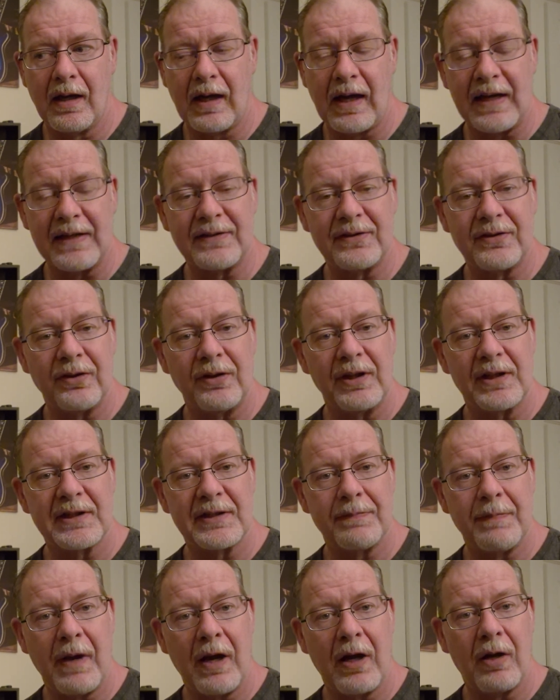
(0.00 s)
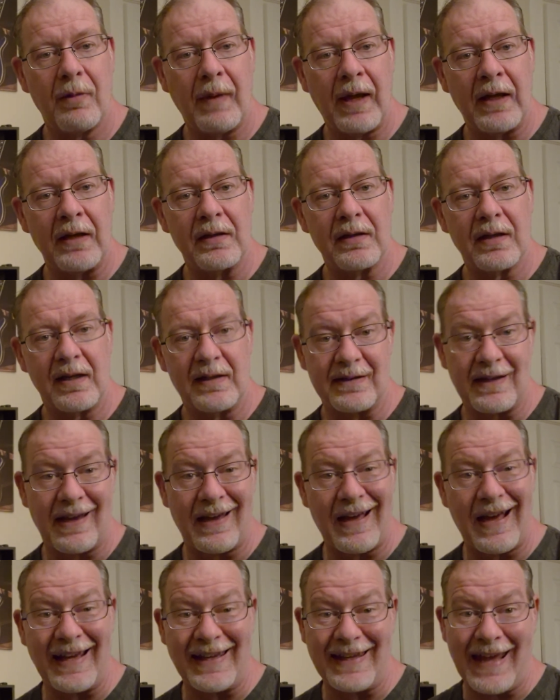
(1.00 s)
I still experiment because
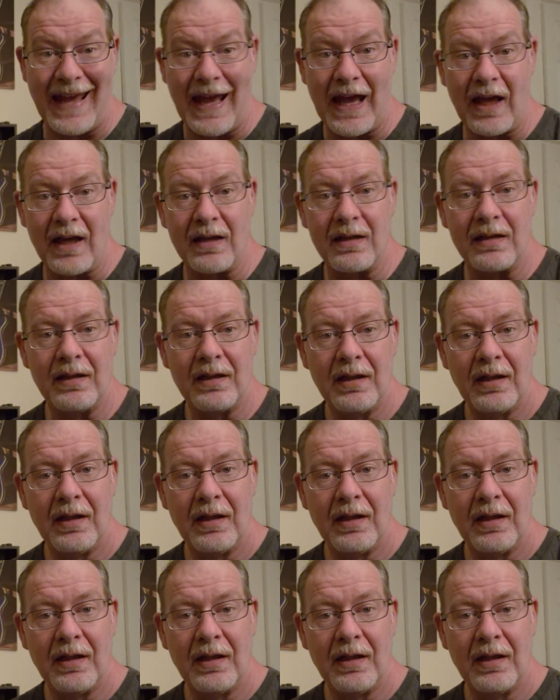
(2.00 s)
I can.